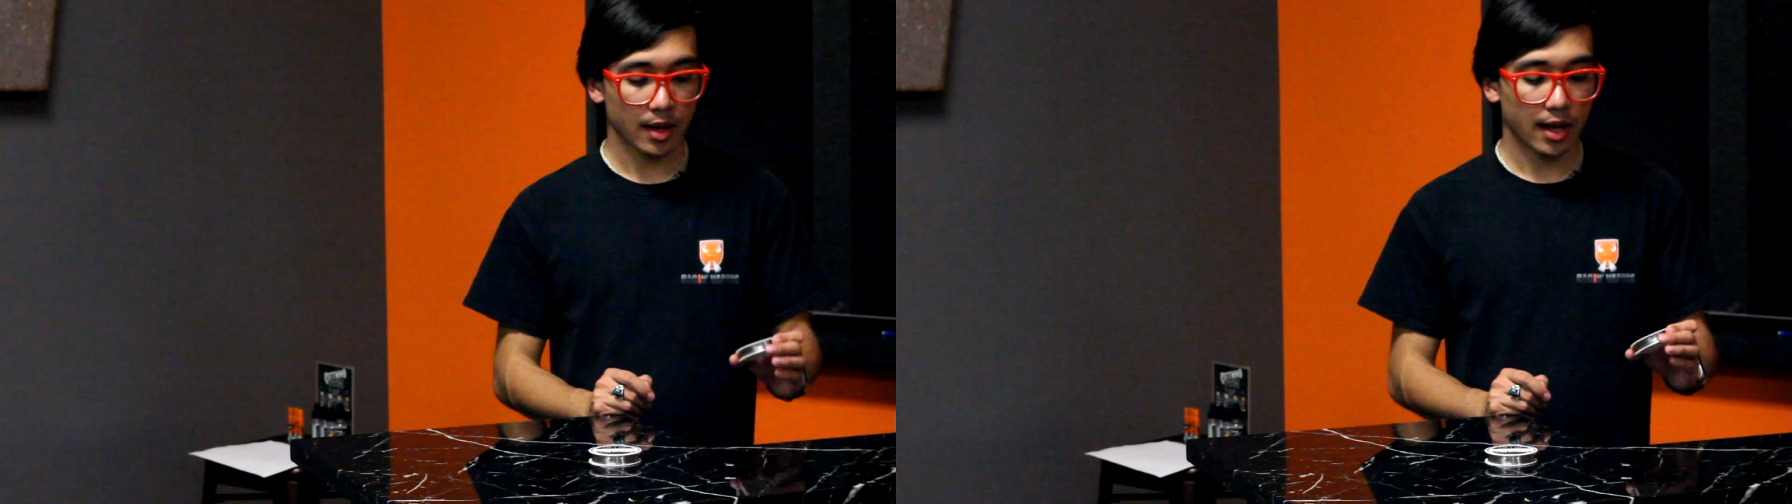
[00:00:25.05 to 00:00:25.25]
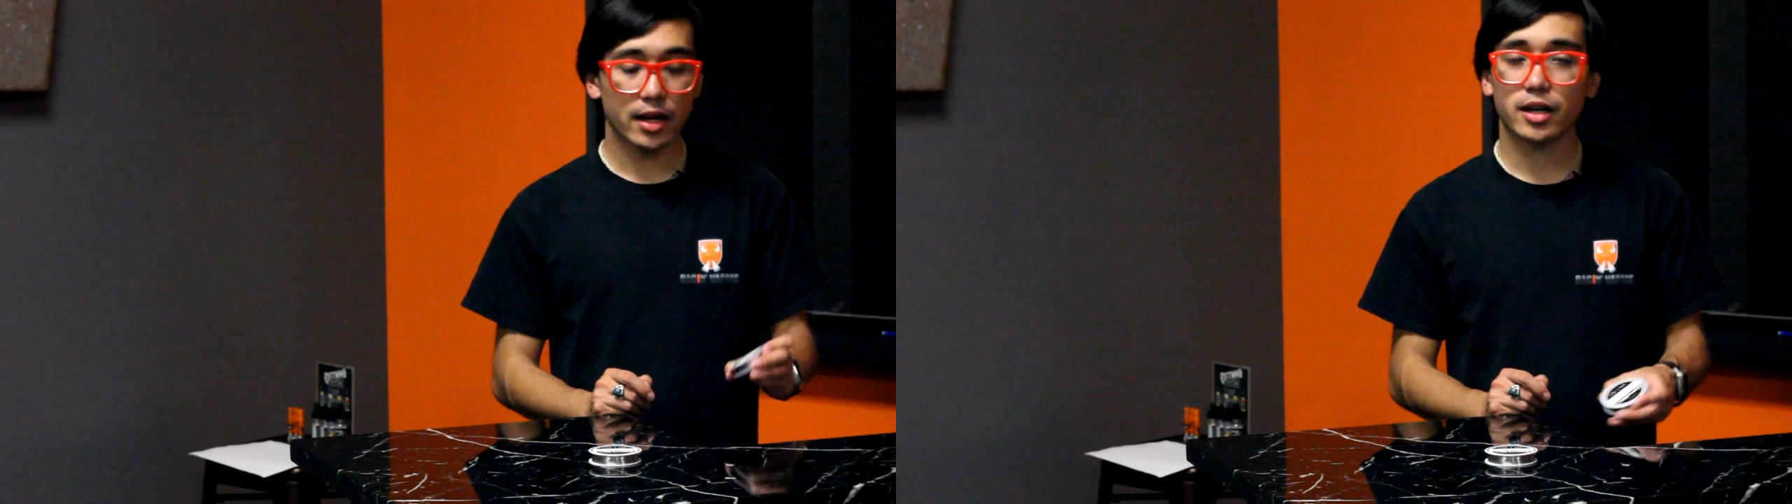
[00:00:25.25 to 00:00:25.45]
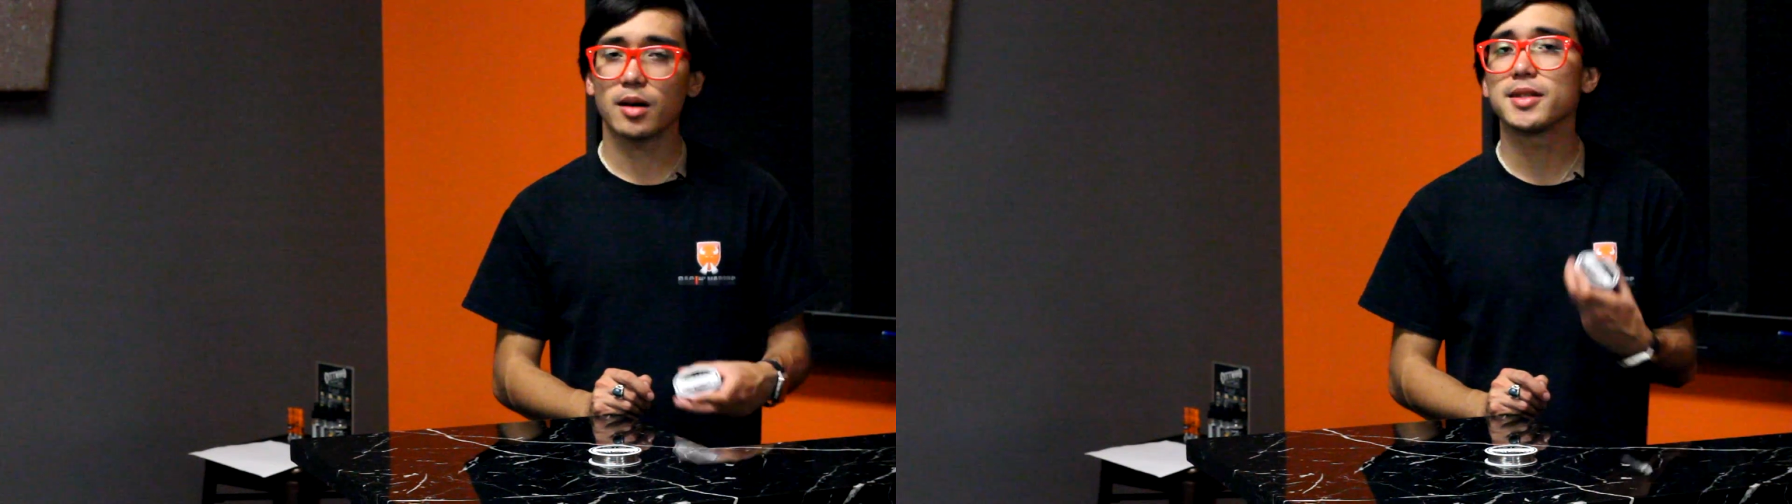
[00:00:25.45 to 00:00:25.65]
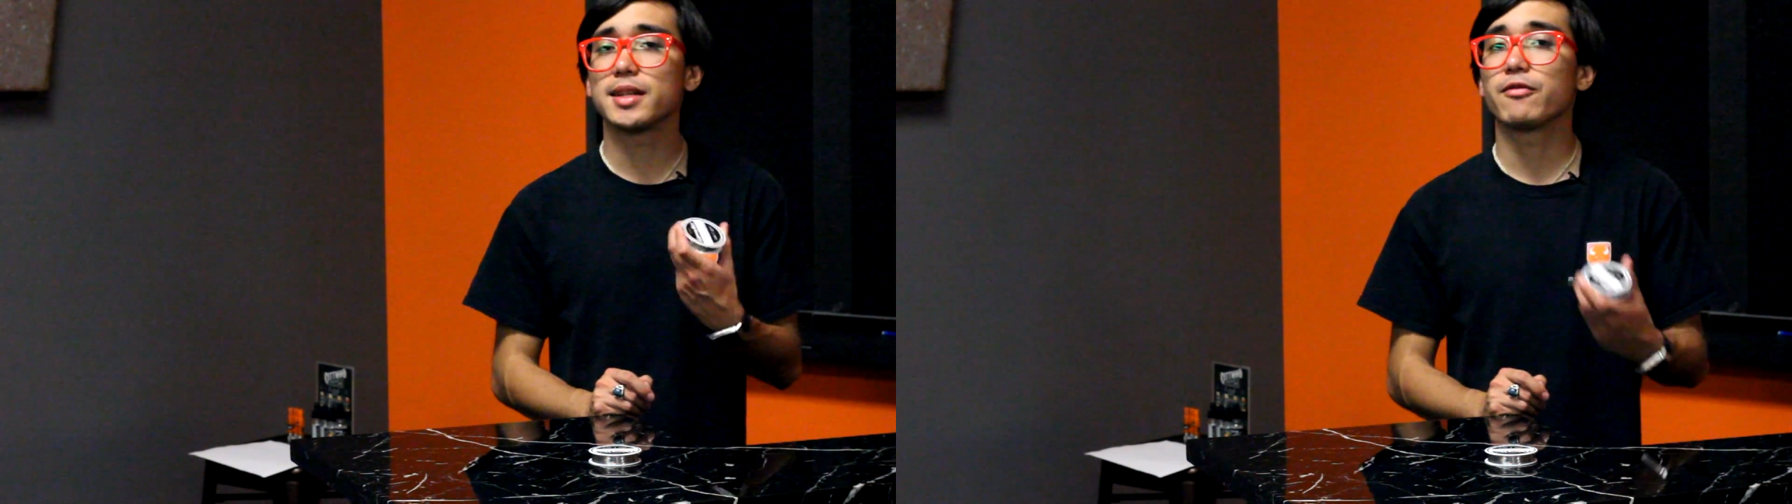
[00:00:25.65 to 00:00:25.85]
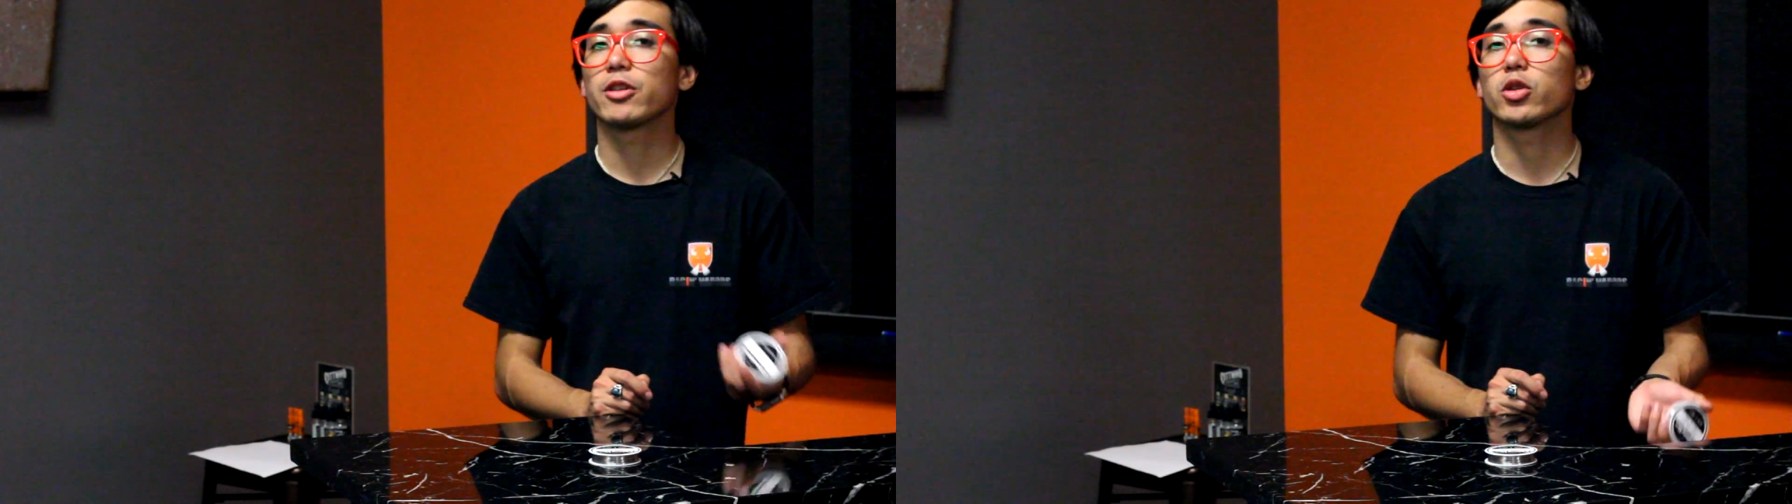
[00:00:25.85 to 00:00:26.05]
and it comes in
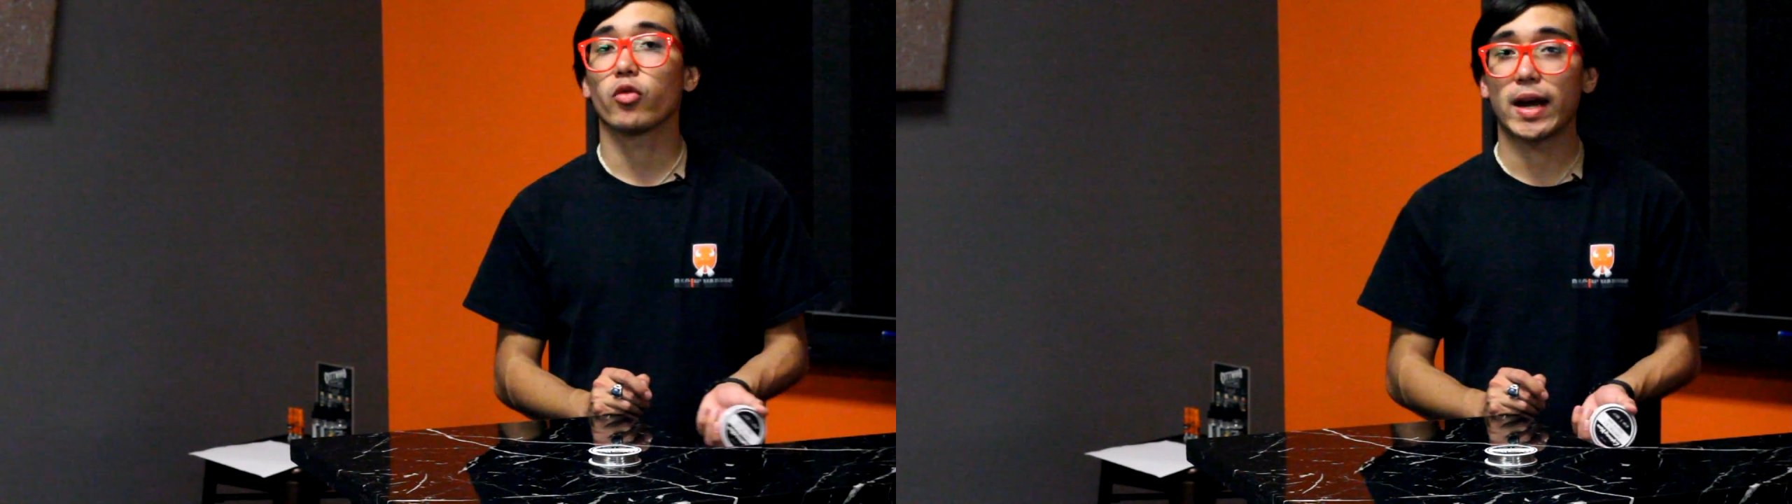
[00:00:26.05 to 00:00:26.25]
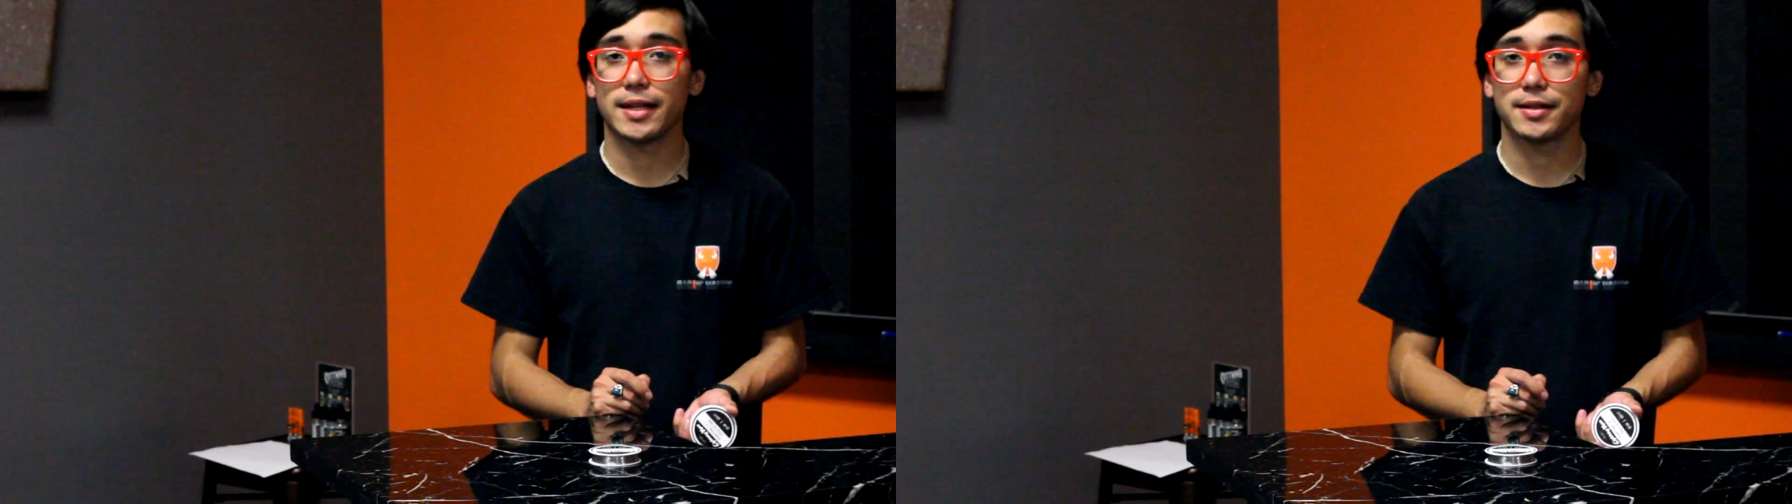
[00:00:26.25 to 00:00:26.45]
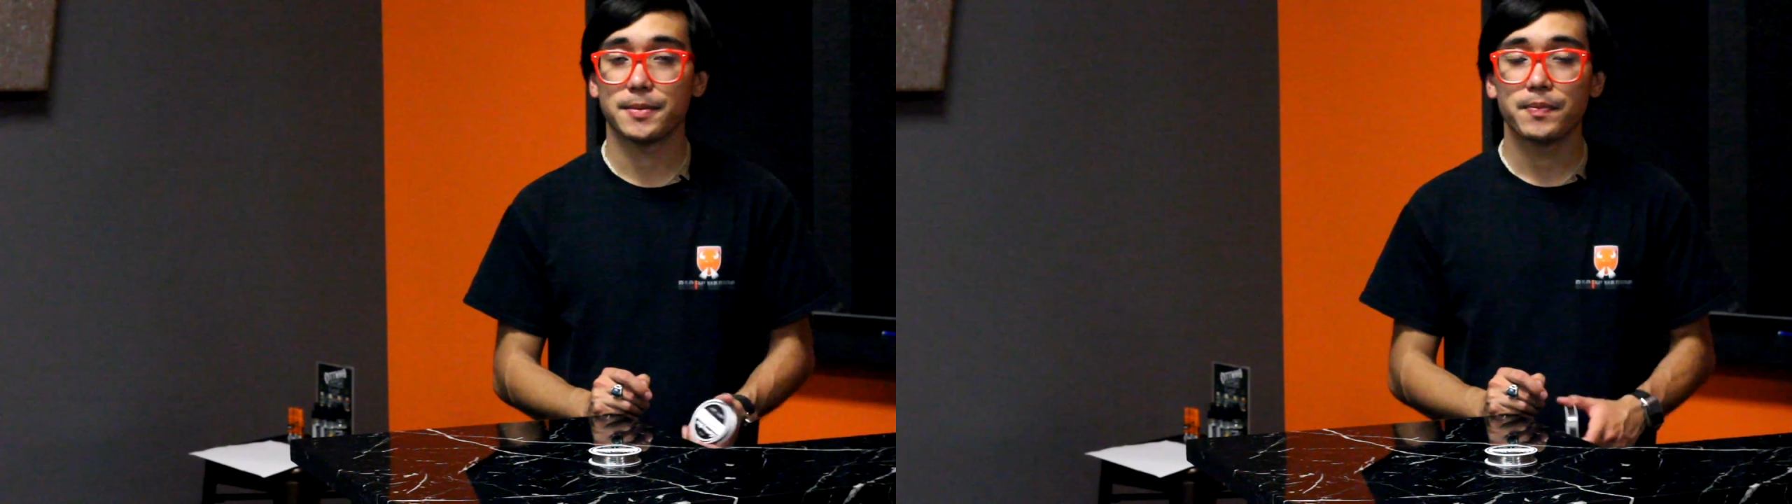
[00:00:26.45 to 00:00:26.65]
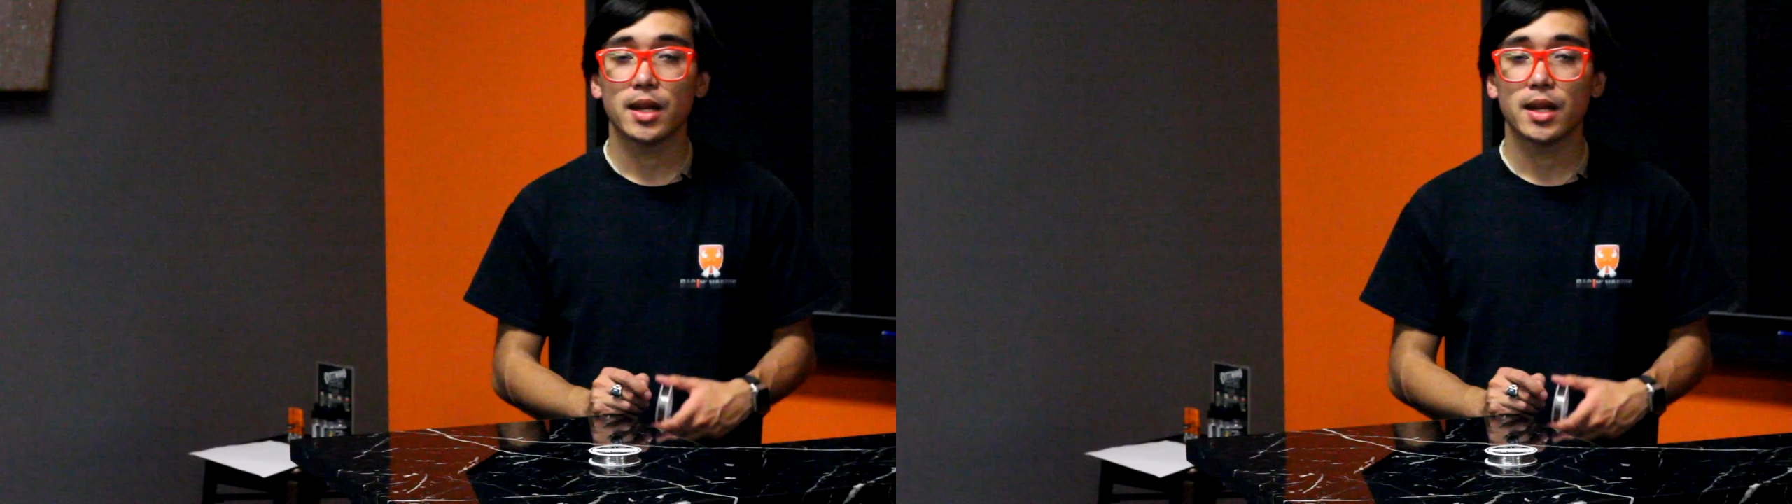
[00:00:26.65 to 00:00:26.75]
different grades.